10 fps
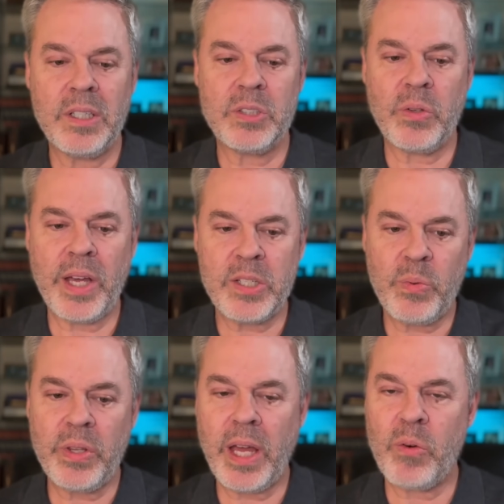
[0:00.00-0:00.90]
So that's
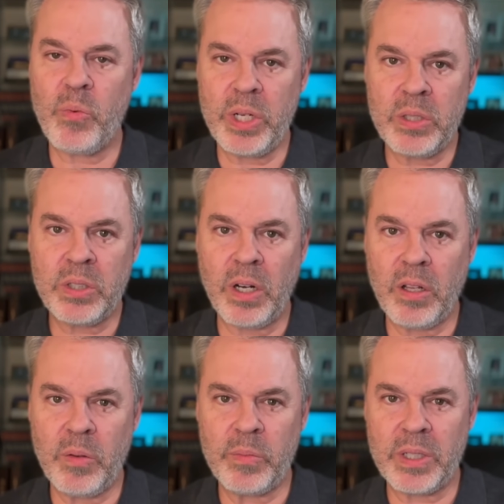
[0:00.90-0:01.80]
where that real
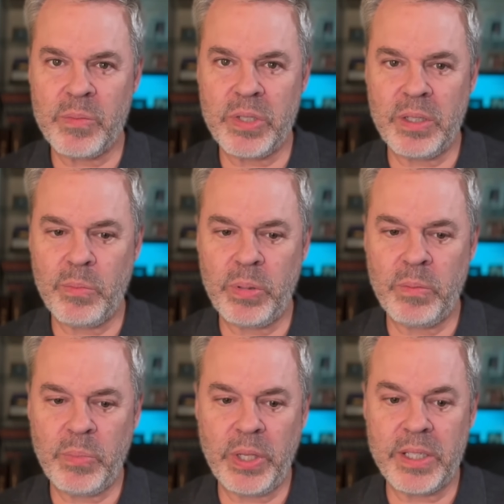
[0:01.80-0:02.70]
column comes into
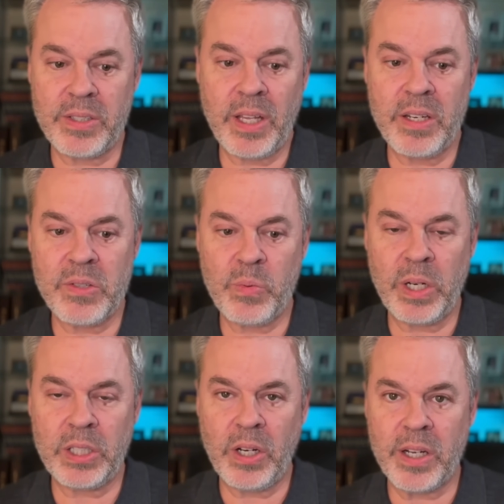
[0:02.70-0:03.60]
place. That is what
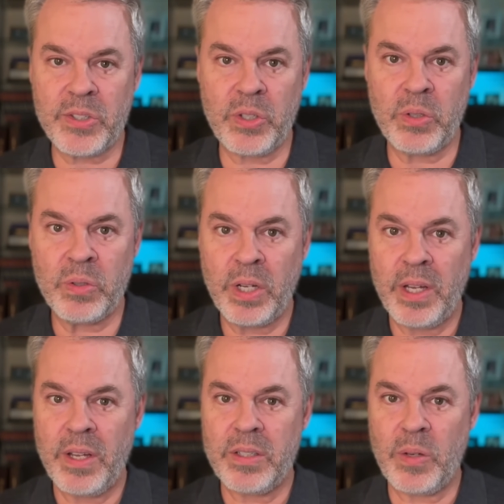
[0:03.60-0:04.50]
it costs you
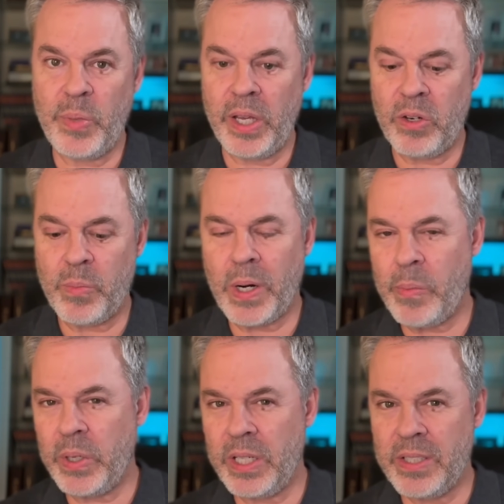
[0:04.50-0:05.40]
to pay your
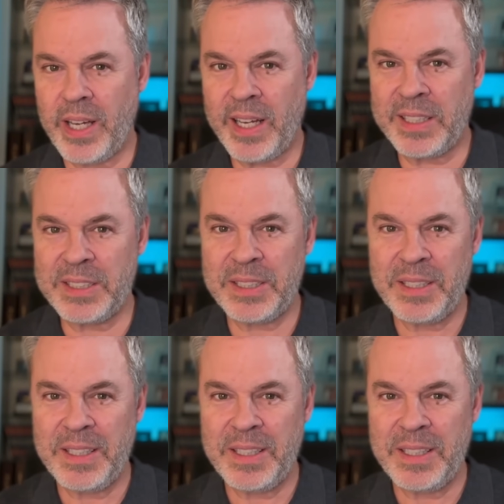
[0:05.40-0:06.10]
property tax,